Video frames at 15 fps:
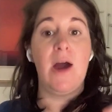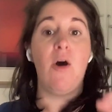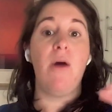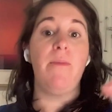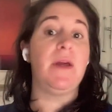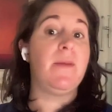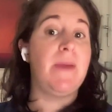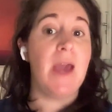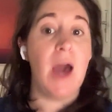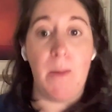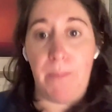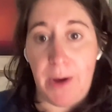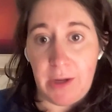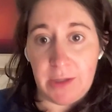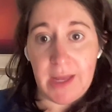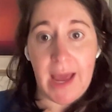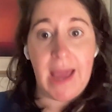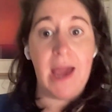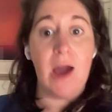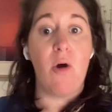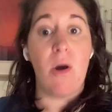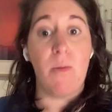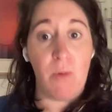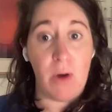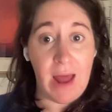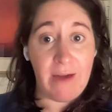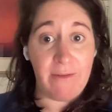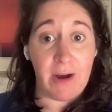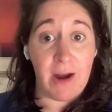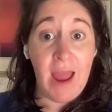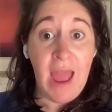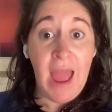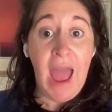Oh, I'm going to be up all night. Oh, I'm whatever.